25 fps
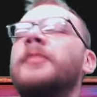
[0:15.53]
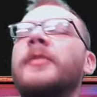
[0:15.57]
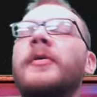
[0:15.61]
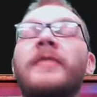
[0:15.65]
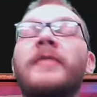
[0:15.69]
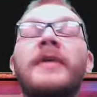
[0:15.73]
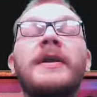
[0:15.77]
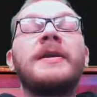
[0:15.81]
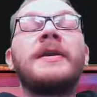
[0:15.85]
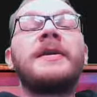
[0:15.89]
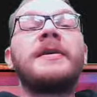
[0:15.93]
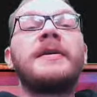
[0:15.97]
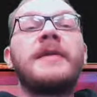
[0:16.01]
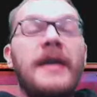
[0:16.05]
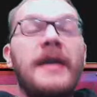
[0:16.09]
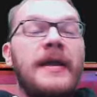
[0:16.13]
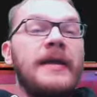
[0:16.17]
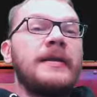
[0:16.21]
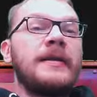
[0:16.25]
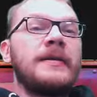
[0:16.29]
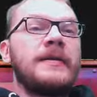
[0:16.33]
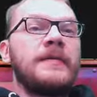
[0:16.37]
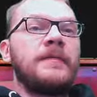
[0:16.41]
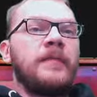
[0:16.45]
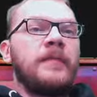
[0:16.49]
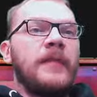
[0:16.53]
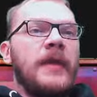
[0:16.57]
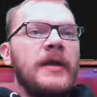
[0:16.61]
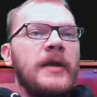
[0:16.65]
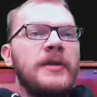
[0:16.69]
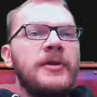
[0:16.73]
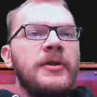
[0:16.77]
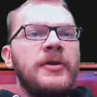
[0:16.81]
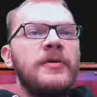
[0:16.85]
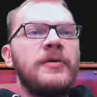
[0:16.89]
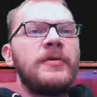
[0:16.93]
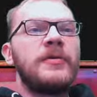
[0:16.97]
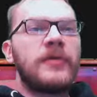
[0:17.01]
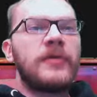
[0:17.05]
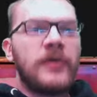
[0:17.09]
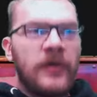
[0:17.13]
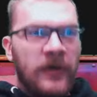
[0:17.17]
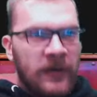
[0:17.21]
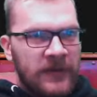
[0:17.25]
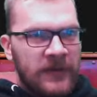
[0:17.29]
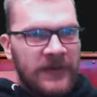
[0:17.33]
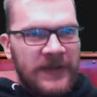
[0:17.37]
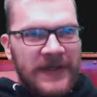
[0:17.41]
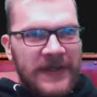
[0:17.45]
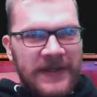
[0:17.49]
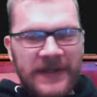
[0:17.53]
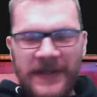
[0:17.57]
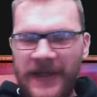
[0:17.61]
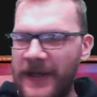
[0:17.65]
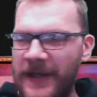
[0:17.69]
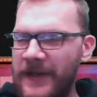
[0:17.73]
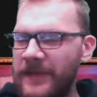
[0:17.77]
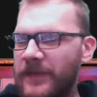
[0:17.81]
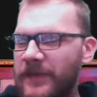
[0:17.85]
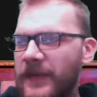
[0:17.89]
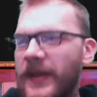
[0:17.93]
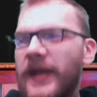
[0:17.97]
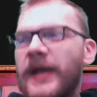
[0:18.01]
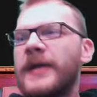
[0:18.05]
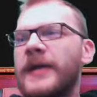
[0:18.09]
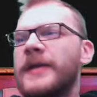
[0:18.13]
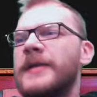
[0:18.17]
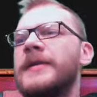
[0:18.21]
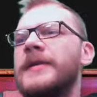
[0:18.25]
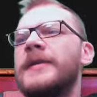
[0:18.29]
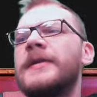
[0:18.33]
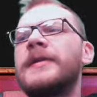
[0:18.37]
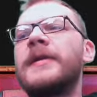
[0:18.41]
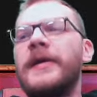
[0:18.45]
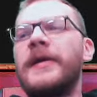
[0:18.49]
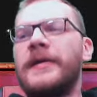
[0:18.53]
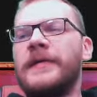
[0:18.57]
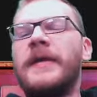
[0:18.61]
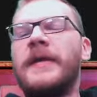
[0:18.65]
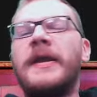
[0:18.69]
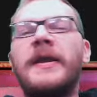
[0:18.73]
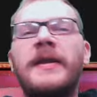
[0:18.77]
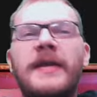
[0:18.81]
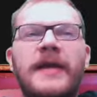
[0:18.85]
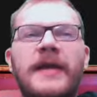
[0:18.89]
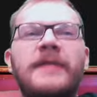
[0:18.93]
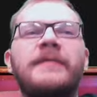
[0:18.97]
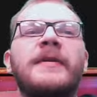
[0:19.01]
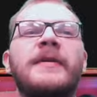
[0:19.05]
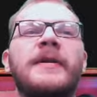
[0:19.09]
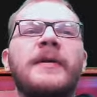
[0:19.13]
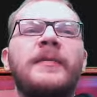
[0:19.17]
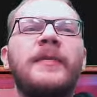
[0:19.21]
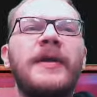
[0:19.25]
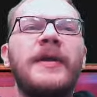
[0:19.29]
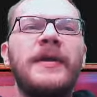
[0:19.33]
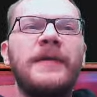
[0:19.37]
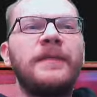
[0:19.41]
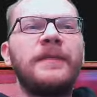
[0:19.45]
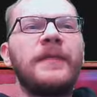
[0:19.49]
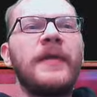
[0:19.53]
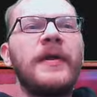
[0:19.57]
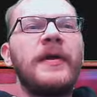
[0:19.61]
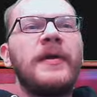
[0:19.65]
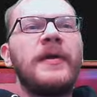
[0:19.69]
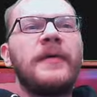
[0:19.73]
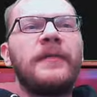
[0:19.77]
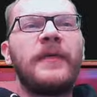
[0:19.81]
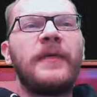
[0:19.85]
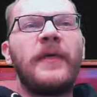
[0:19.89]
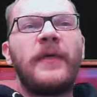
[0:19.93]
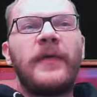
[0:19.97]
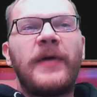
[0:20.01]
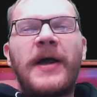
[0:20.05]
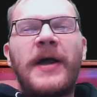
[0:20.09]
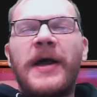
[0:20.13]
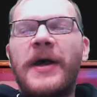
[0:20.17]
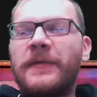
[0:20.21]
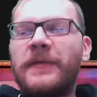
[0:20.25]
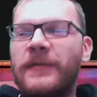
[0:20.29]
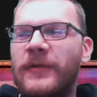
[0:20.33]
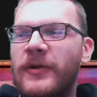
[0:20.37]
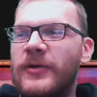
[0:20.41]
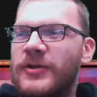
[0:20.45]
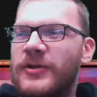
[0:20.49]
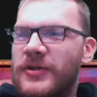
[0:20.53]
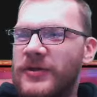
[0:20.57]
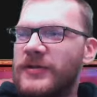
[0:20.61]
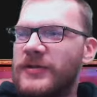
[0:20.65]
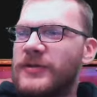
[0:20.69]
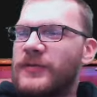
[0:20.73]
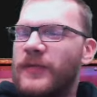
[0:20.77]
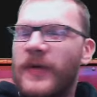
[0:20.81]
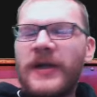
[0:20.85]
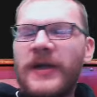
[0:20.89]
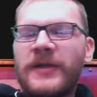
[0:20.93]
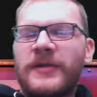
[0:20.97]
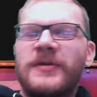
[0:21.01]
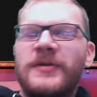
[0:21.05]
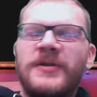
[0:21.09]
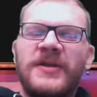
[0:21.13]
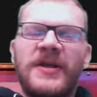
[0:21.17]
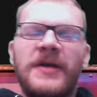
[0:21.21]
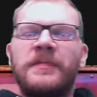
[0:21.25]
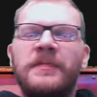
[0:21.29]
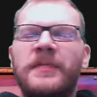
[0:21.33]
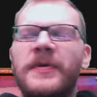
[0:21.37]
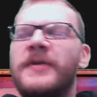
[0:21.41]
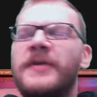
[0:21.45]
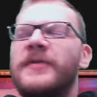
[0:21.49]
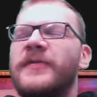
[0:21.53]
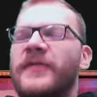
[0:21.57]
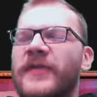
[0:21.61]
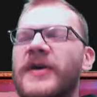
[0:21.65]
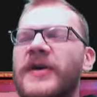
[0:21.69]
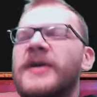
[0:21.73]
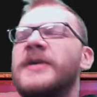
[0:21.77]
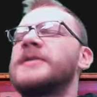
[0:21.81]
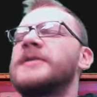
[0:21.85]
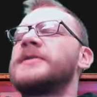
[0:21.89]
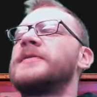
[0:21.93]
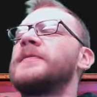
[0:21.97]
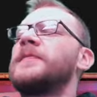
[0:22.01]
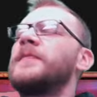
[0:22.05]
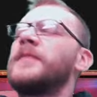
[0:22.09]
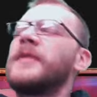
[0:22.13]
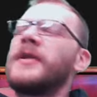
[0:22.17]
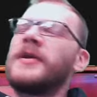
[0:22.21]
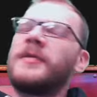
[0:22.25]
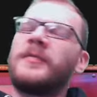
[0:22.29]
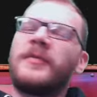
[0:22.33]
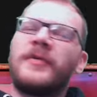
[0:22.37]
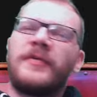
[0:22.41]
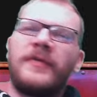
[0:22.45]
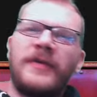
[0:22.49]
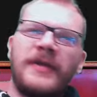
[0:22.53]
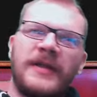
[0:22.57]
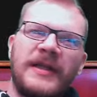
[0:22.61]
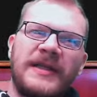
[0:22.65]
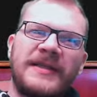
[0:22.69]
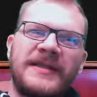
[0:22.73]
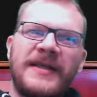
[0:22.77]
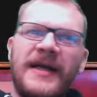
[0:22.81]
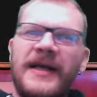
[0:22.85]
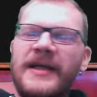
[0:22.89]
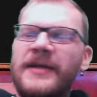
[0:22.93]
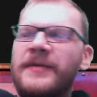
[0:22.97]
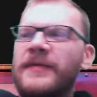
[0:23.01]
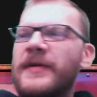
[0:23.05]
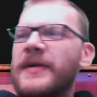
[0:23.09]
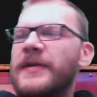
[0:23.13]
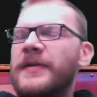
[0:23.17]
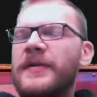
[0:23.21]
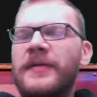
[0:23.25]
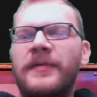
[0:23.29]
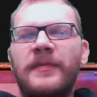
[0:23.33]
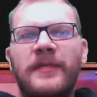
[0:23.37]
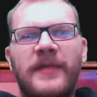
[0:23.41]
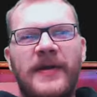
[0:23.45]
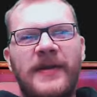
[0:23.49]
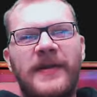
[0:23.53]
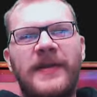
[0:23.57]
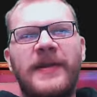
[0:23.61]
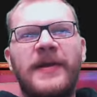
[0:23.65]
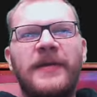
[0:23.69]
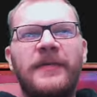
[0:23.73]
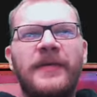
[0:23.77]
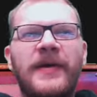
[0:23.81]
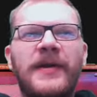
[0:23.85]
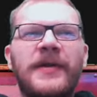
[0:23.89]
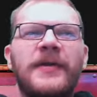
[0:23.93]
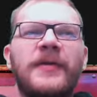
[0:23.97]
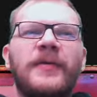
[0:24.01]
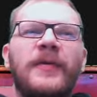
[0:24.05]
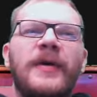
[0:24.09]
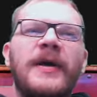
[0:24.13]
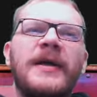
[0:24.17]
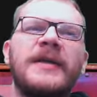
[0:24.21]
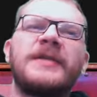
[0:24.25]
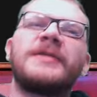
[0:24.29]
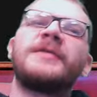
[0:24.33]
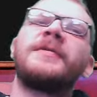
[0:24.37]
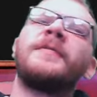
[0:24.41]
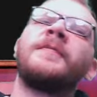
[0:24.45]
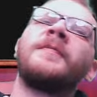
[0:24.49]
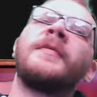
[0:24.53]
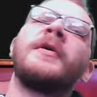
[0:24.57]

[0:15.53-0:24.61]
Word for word: we get a new content day and inevitably we will have to choose where to jump in first in between the side event, monthly event quest